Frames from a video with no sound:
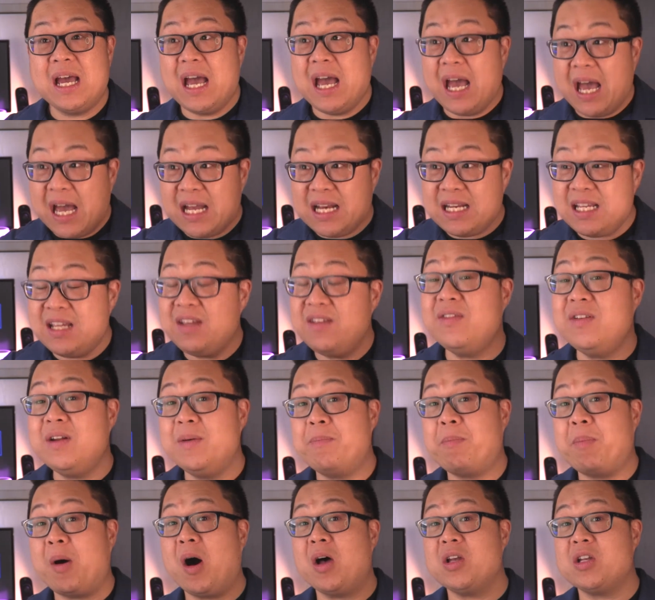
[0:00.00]
and even a
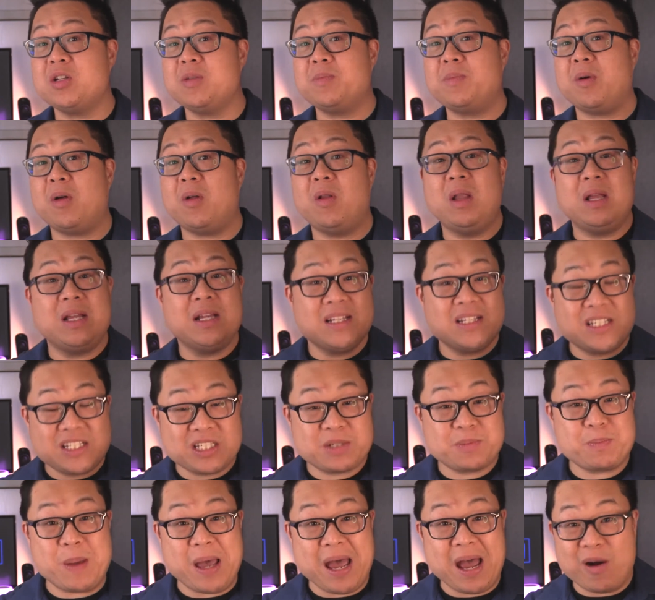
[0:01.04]
possible
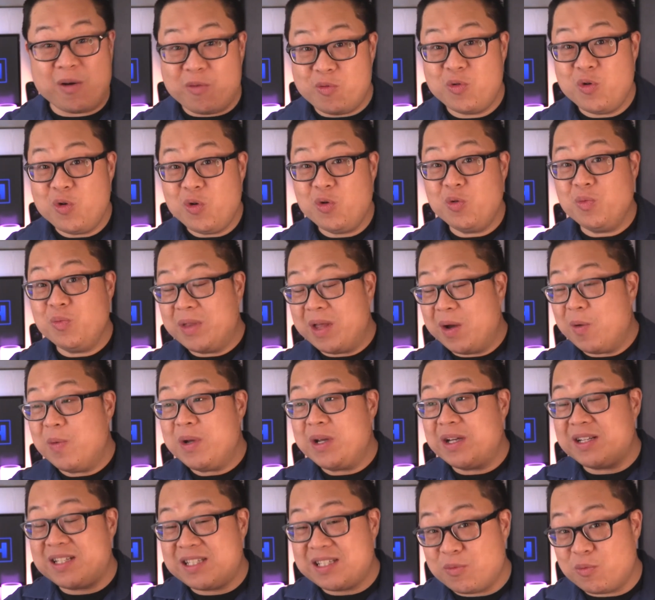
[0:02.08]
spare room that we
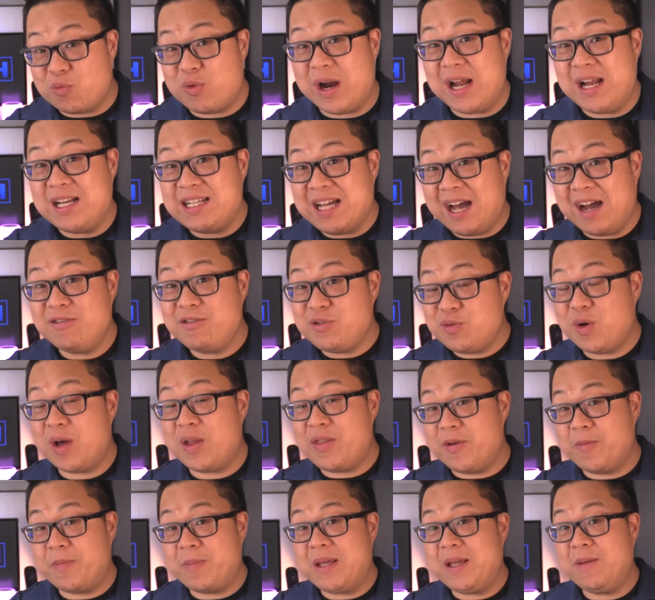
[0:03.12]
could rent out to
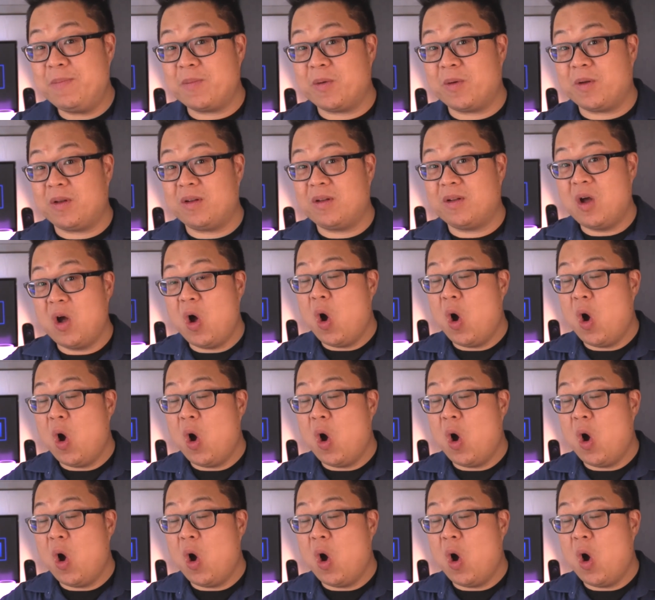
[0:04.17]
other people?